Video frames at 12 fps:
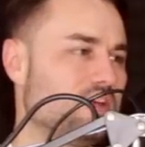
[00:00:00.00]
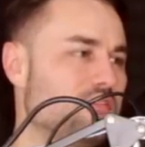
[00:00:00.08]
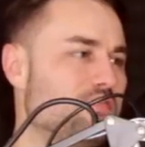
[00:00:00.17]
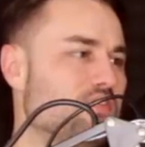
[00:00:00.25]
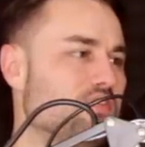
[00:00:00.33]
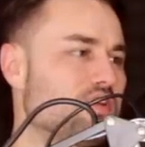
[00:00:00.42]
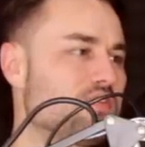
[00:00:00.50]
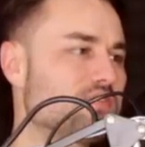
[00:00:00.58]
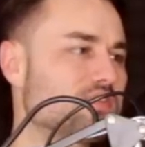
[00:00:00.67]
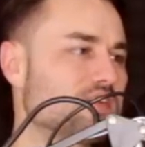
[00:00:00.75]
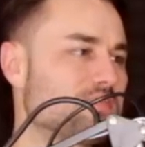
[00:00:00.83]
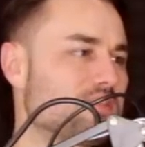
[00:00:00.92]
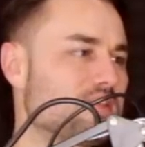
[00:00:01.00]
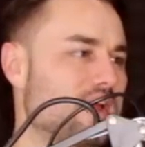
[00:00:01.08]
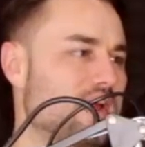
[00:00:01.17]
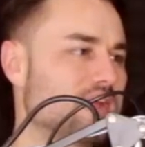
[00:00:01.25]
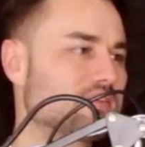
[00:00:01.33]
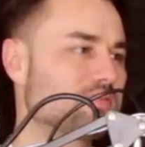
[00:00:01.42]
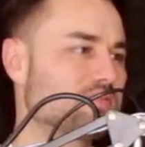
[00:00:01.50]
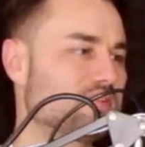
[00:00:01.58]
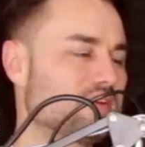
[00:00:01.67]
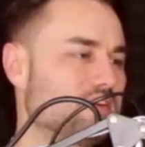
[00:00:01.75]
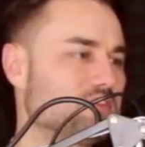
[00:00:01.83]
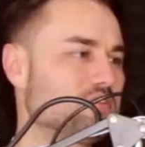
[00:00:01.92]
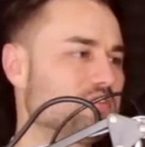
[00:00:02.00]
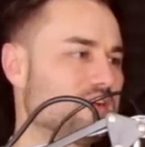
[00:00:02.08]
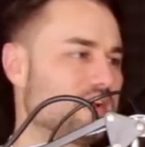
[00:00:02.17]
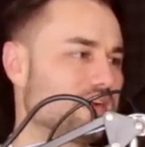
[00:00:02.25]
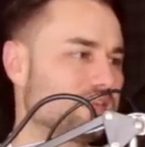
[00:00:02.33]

if you're looking for something that has a potential to